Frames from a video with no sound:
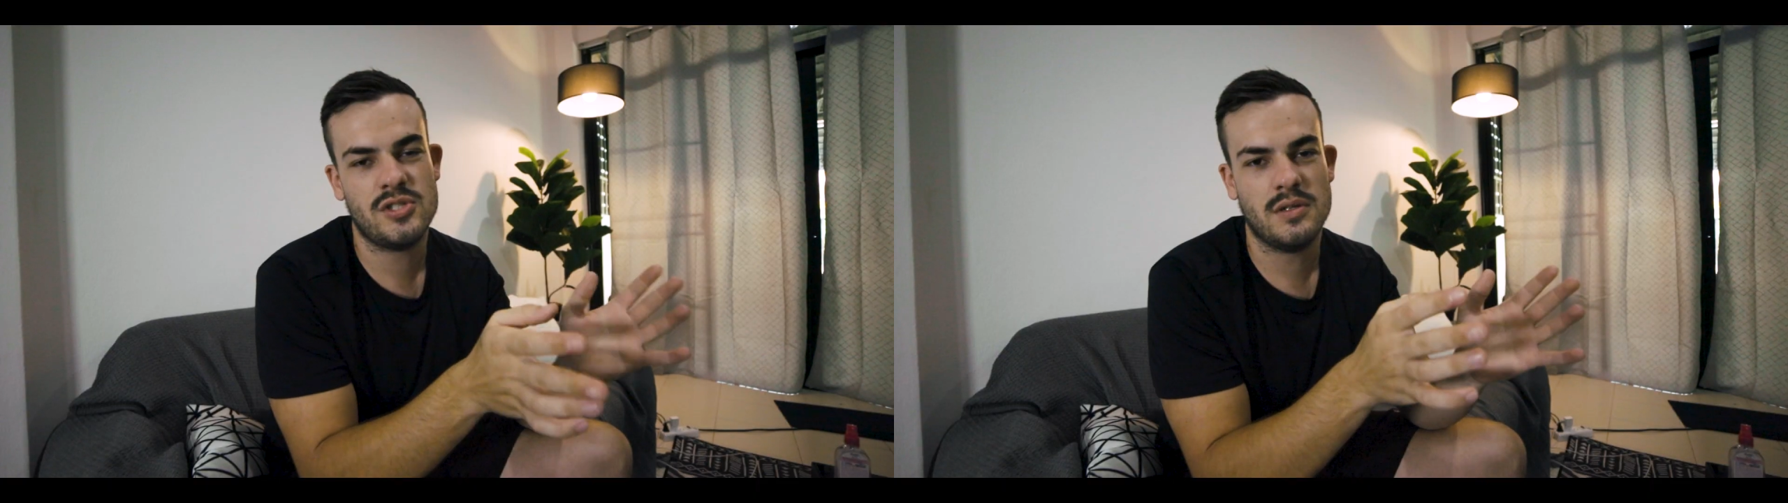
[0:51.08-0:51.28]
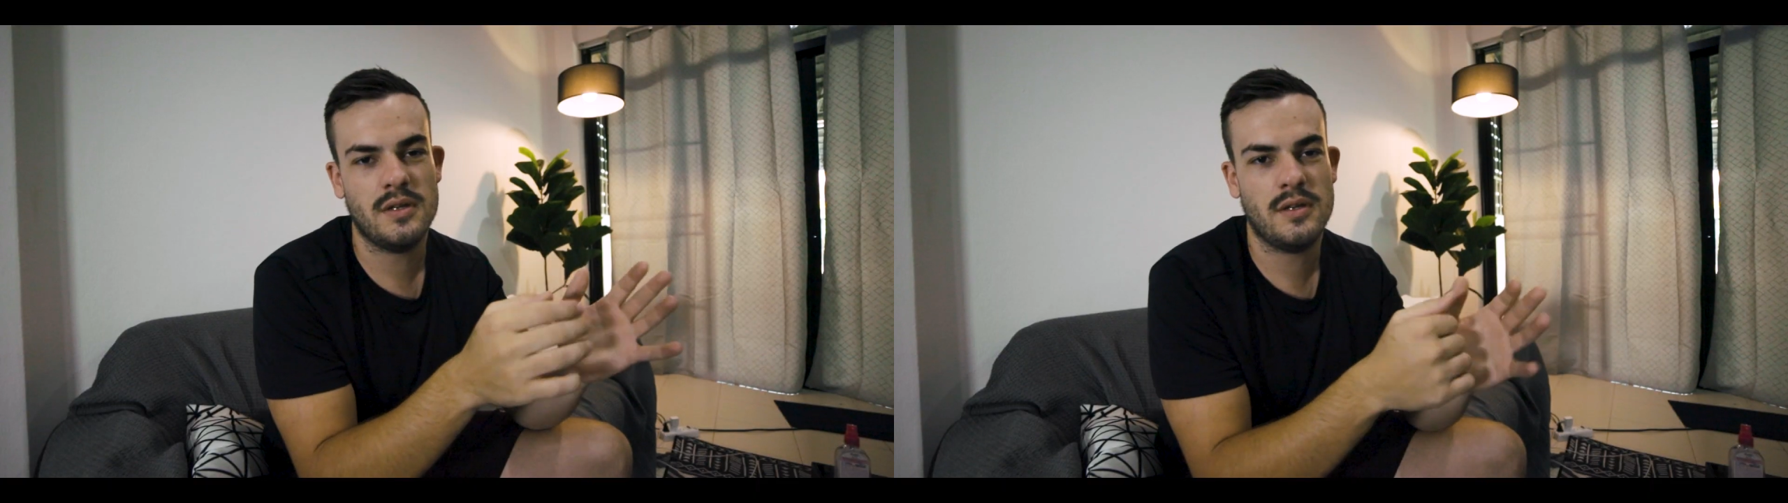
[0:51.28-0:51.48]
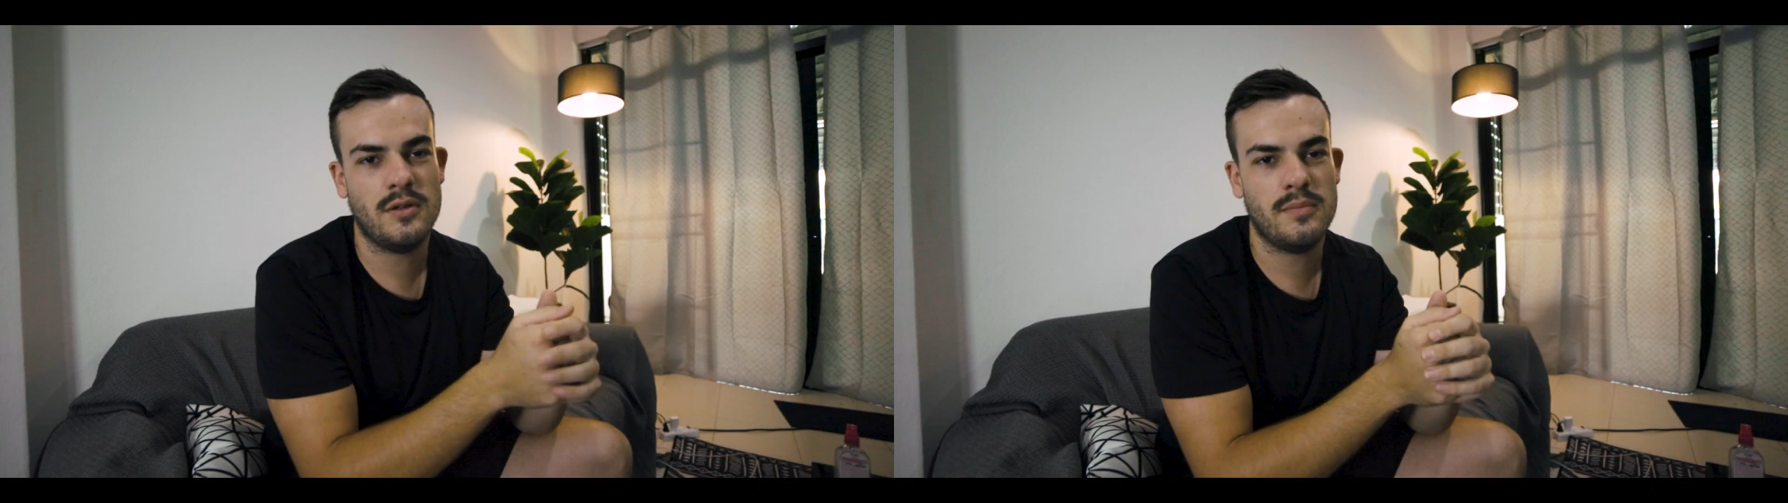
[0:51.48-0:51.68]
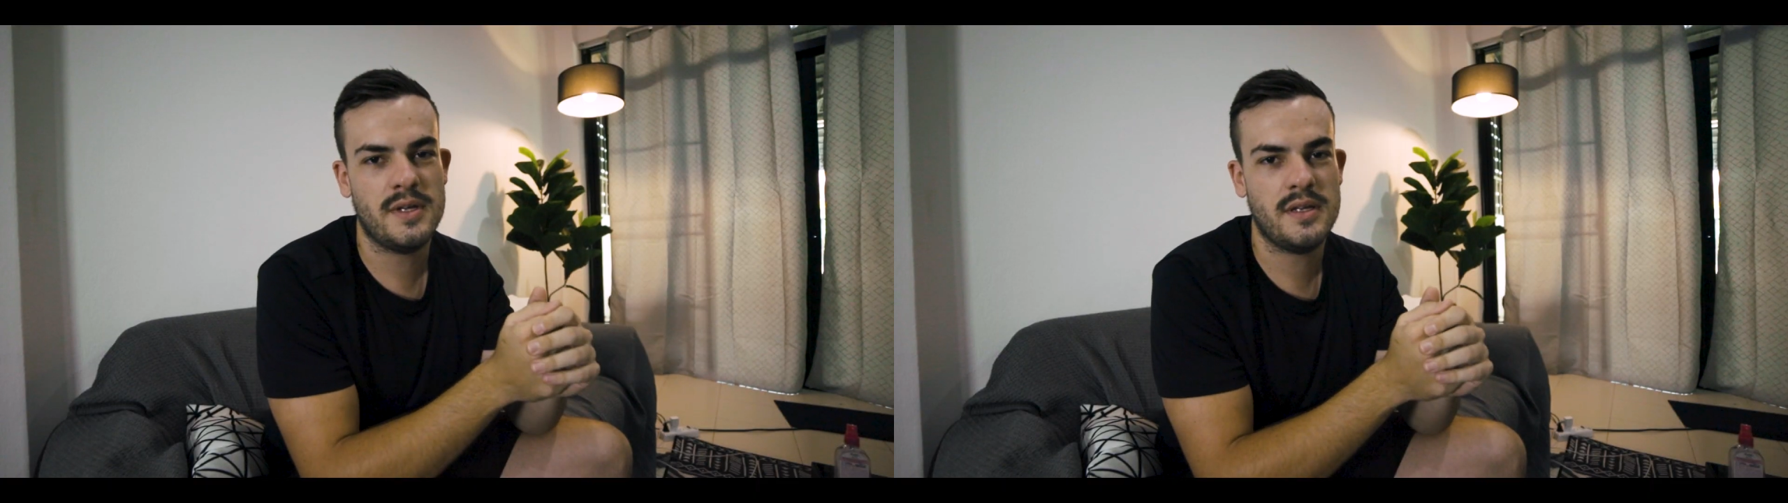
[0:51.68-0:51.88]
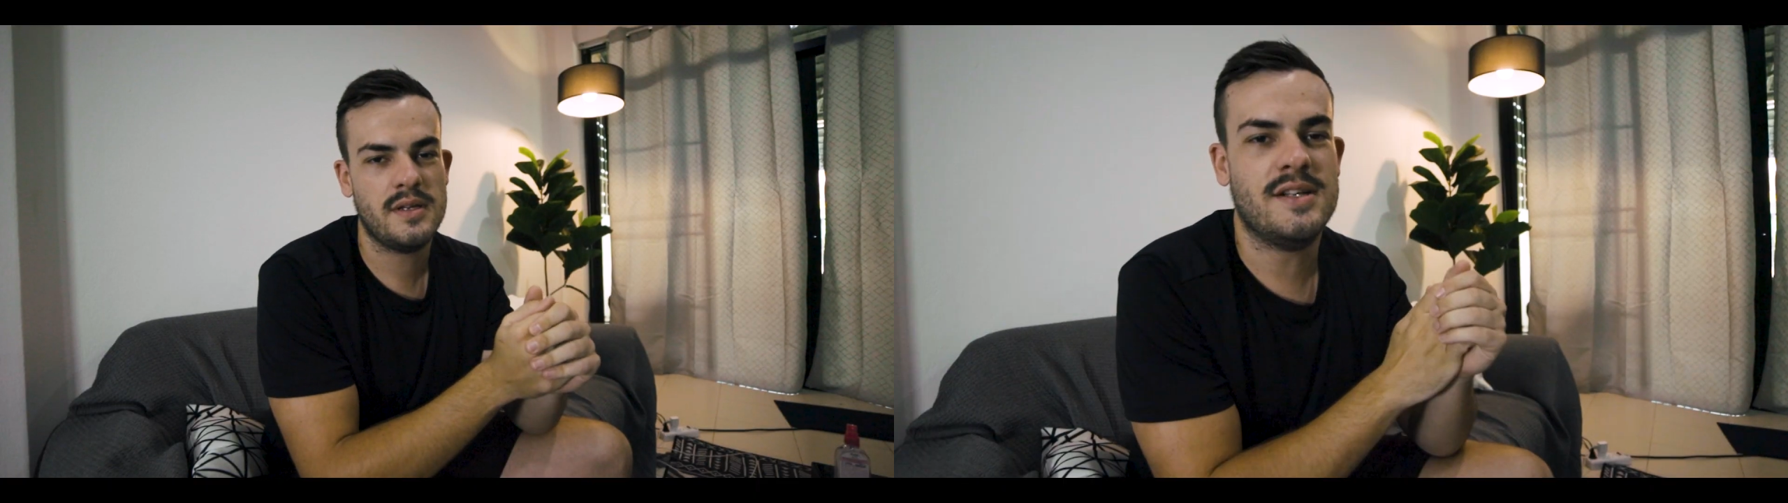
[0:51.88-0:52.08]
chill a little
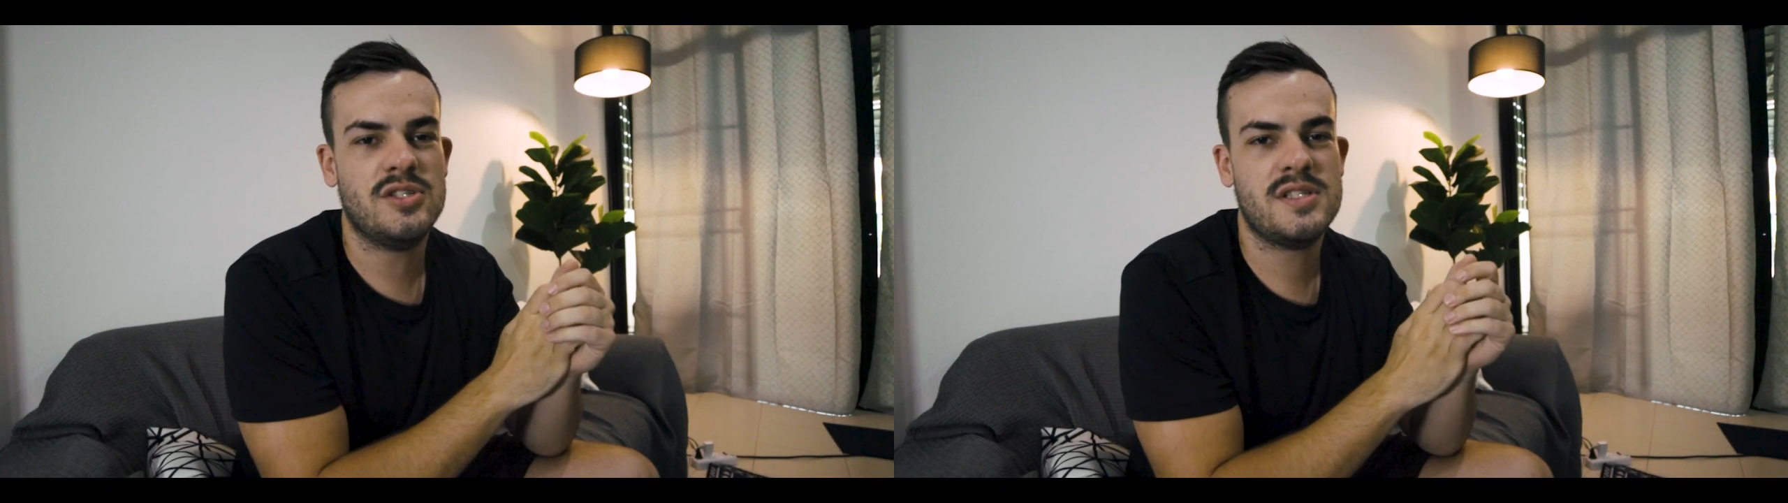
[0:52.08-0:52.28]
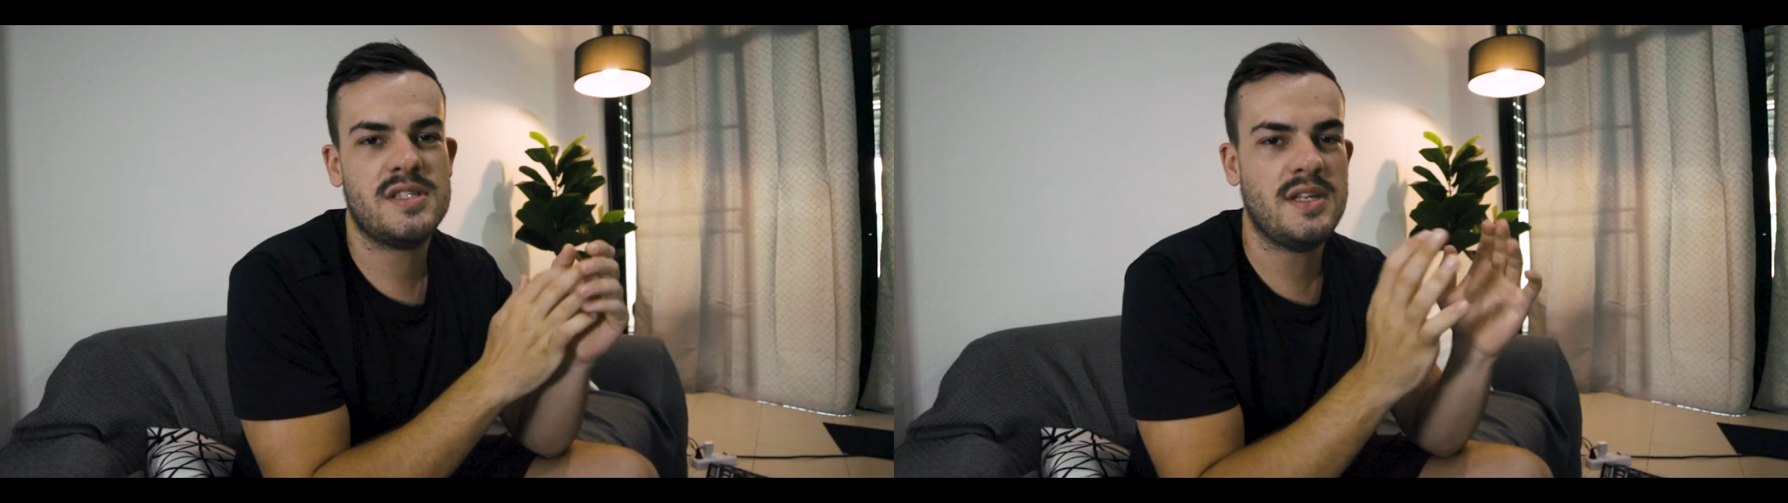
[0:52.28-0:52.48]
bit, and just